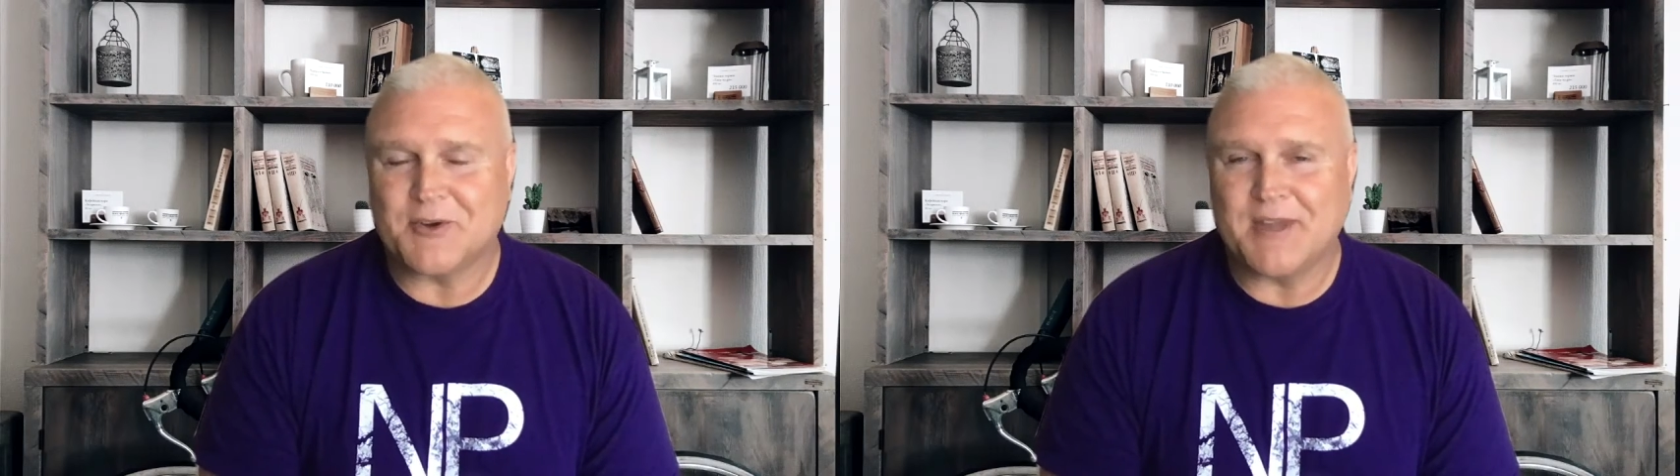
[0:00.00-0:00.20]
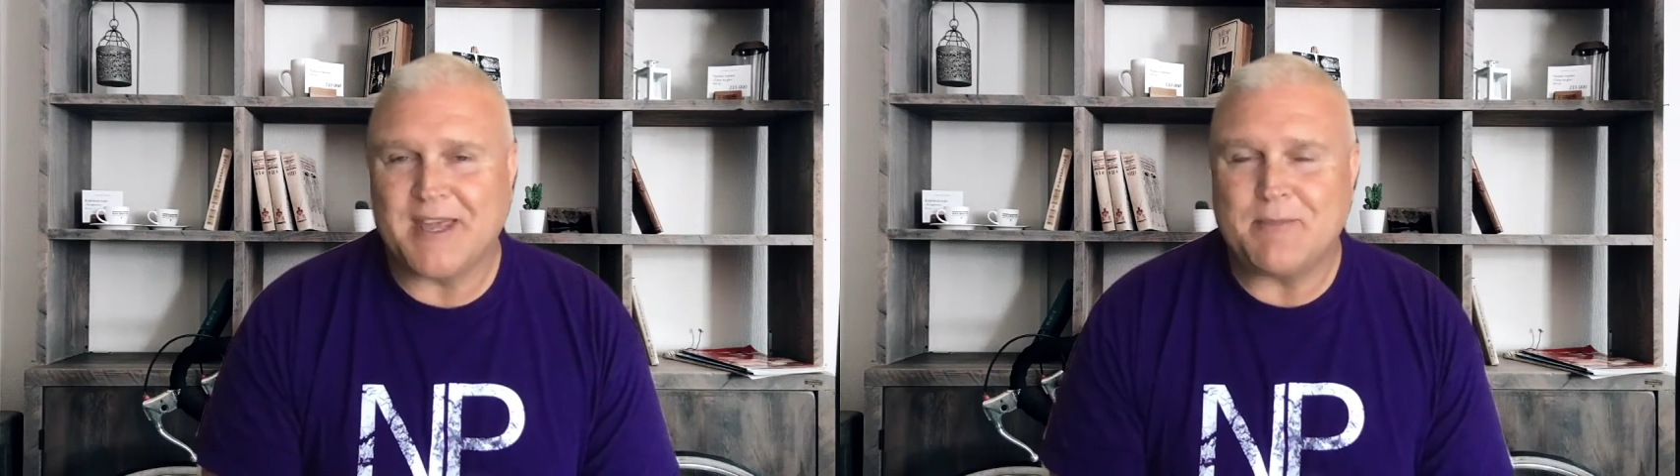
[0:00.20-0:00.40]

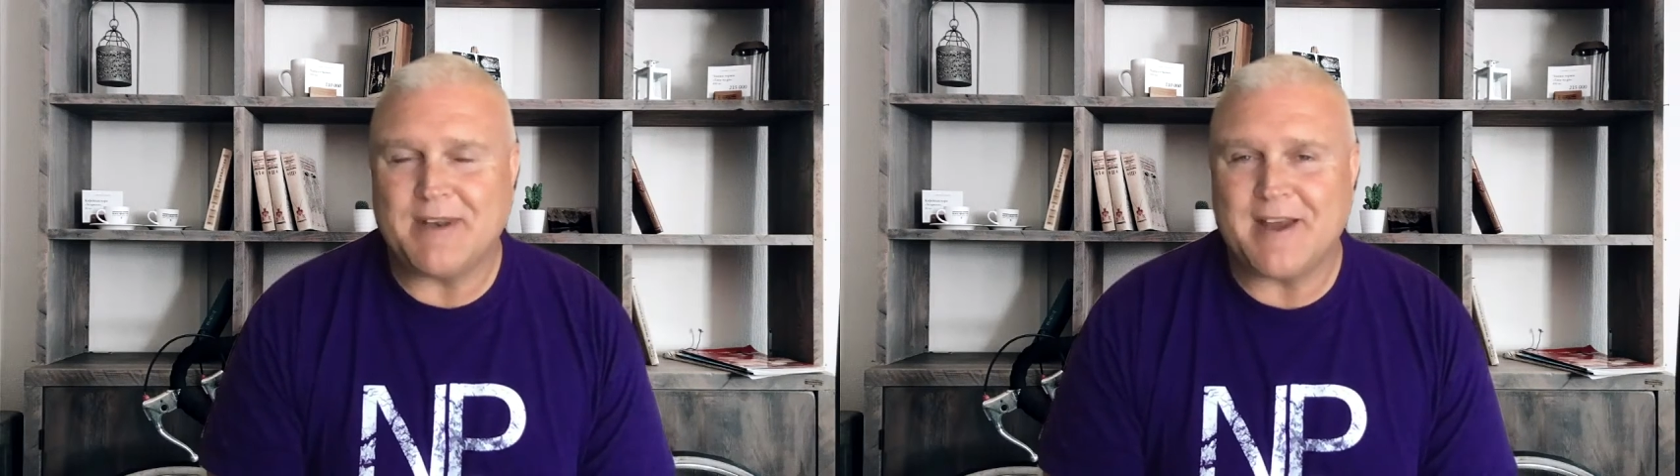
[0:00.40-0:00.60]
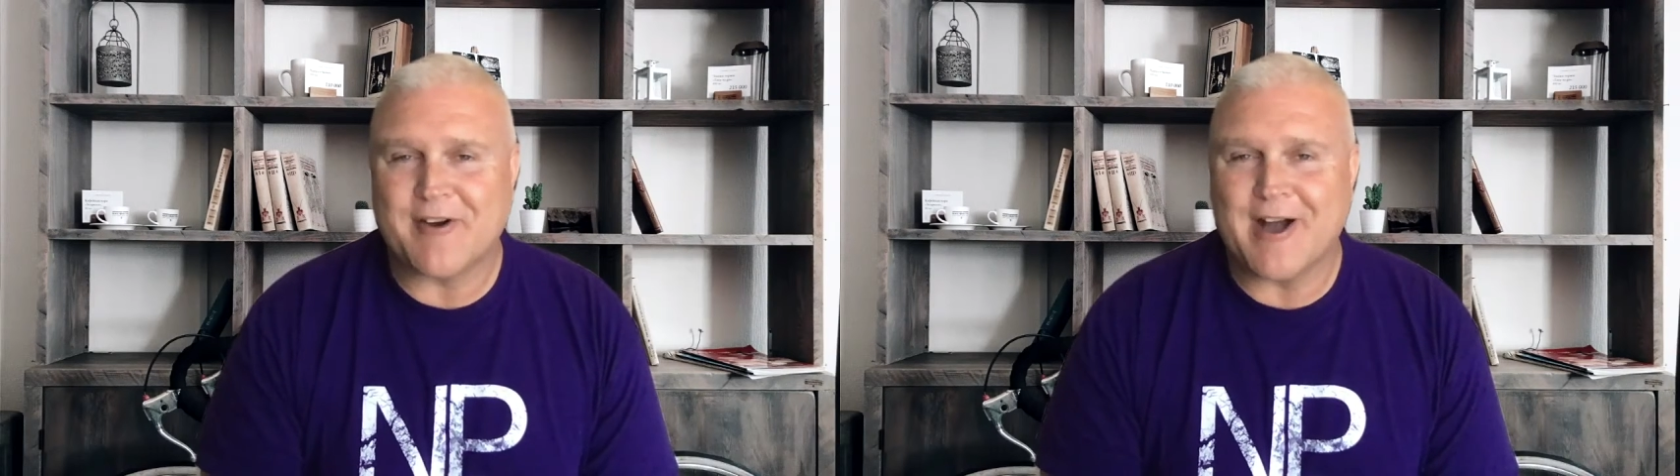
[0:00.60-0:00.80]
So keep
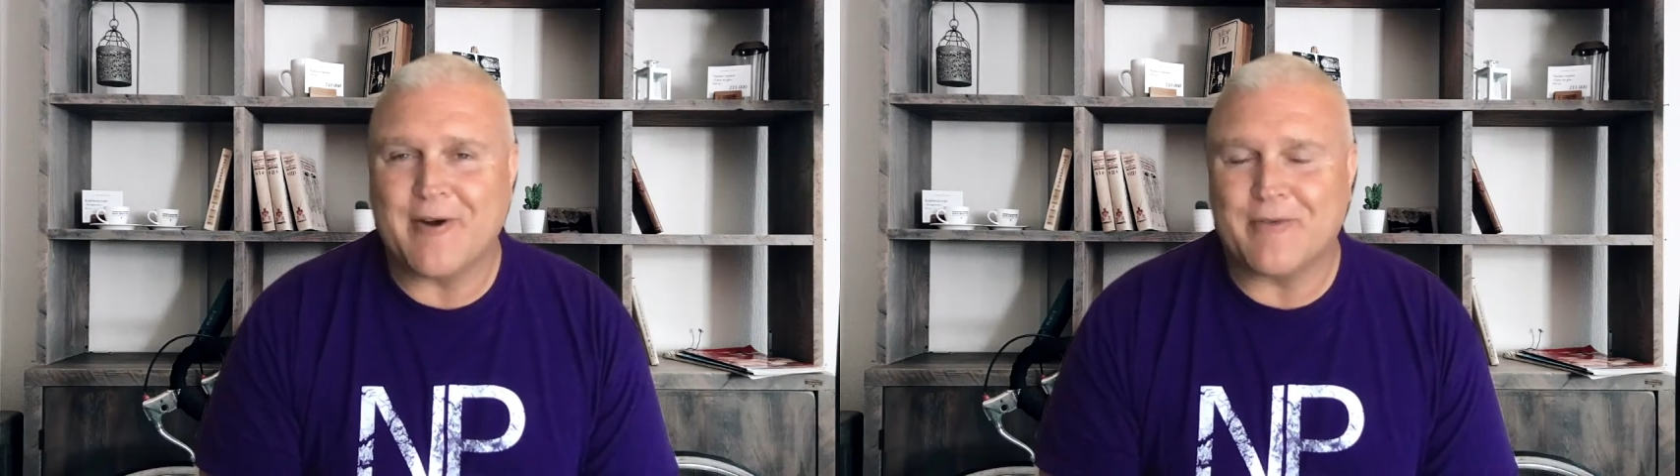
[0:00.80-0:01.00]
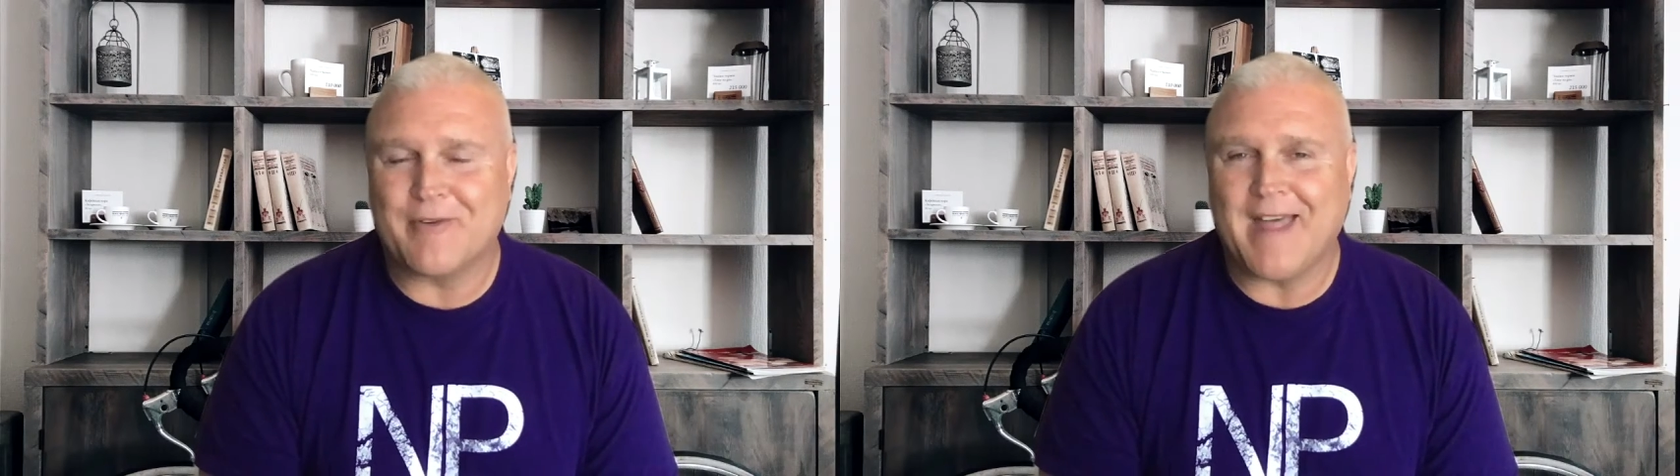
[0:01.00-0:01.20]
an ear
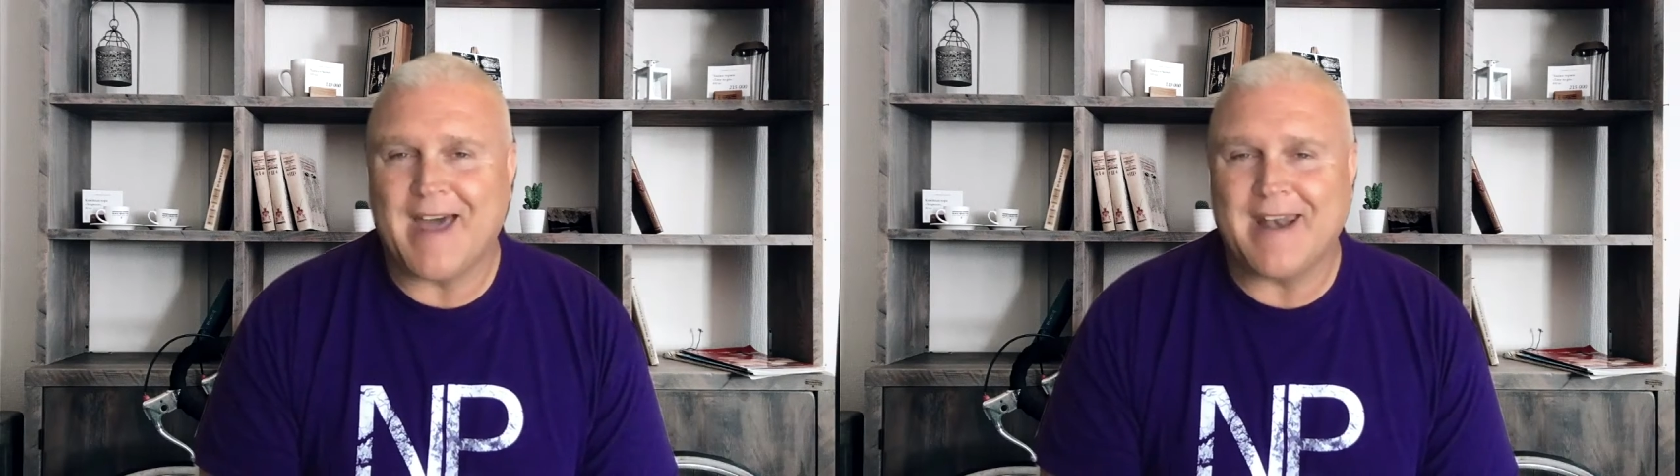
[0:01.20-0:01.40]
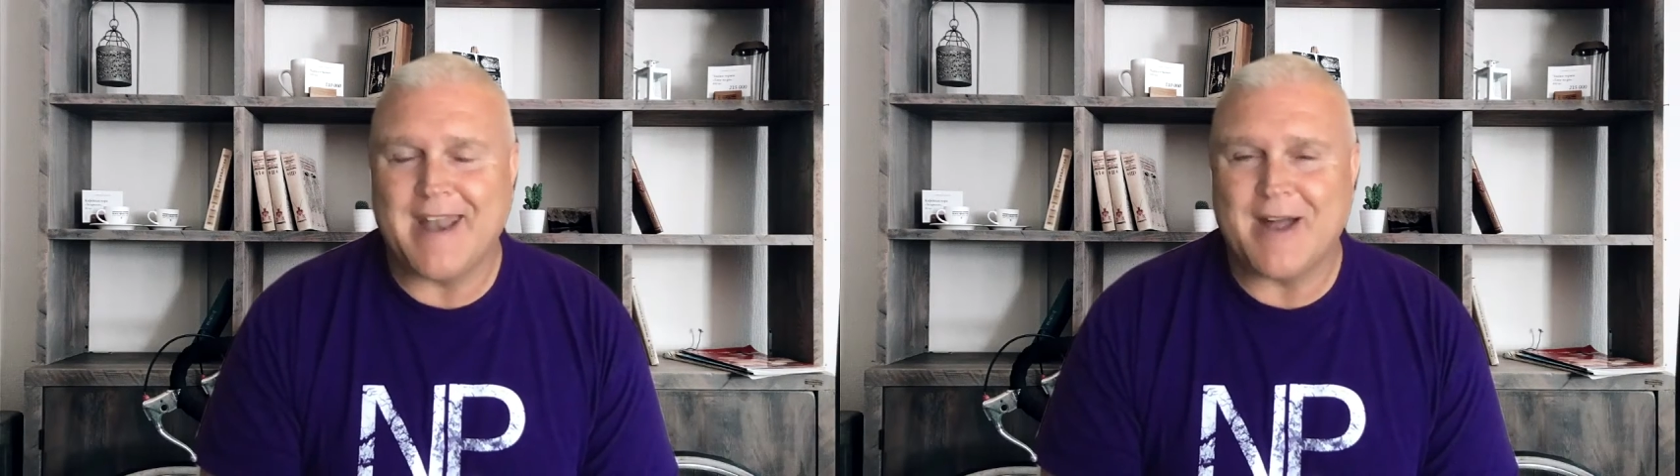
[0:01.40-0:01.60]
out for
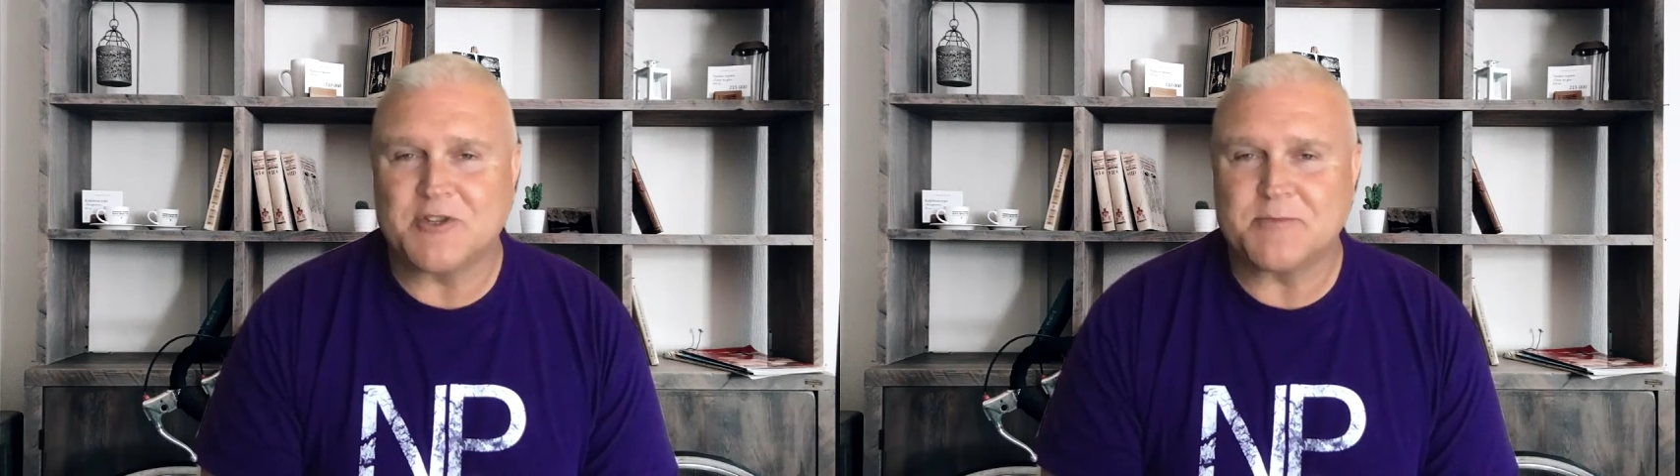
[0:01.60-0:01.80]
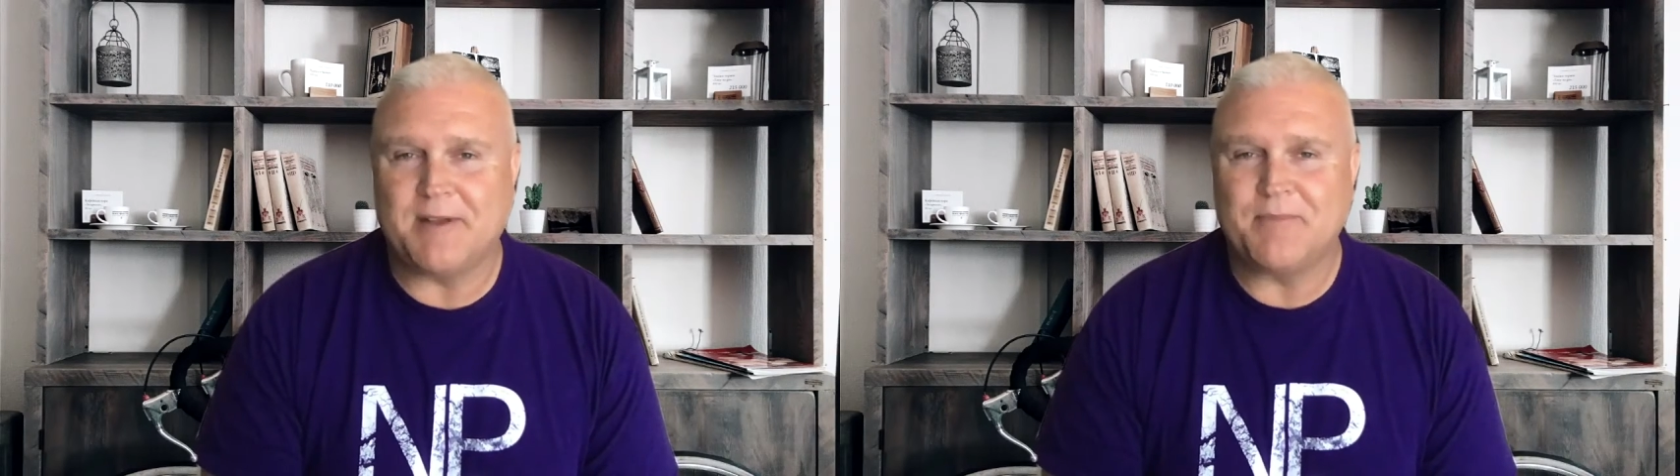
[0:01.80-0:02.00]
that
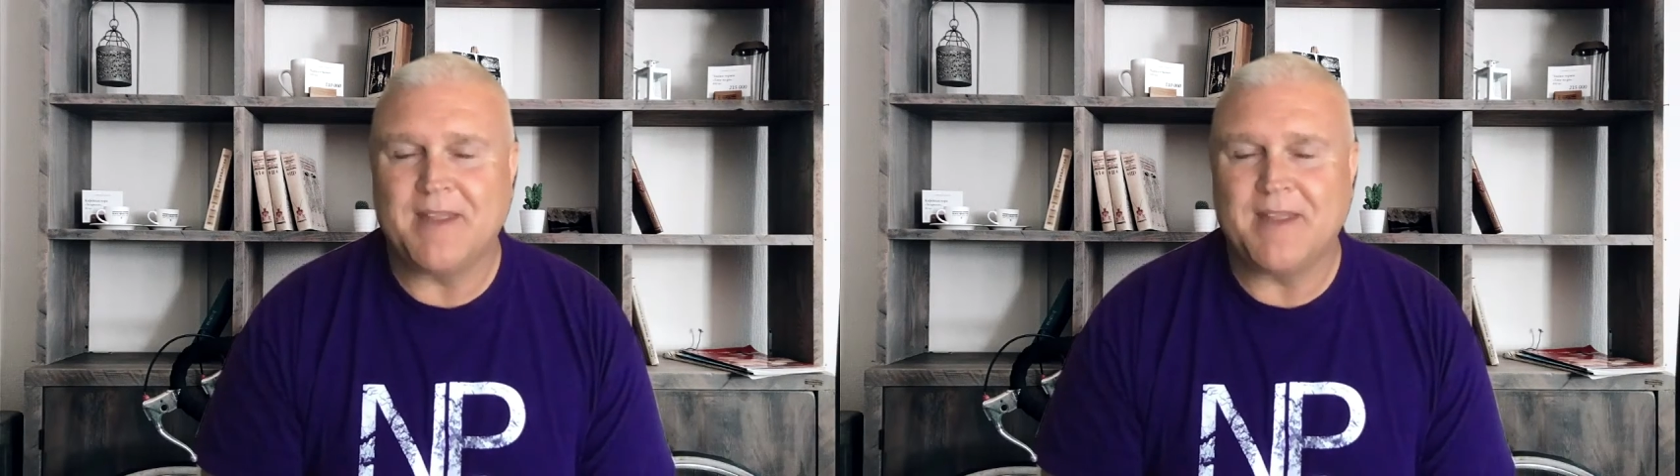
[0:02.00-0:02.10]
announcement.